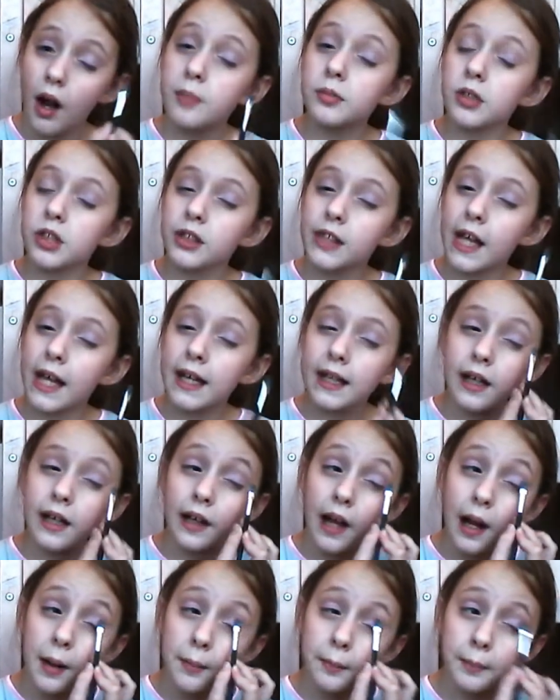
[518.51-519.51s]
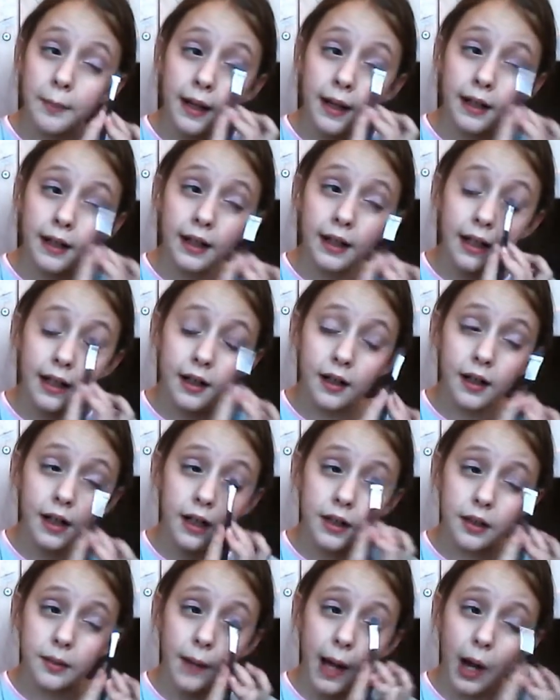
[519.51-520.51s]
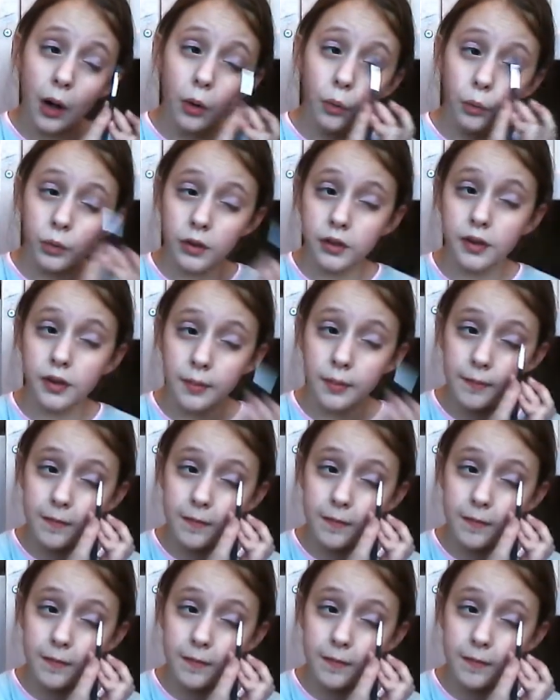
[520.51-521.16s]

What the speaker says: I'm just taking that mainly kind of outwards.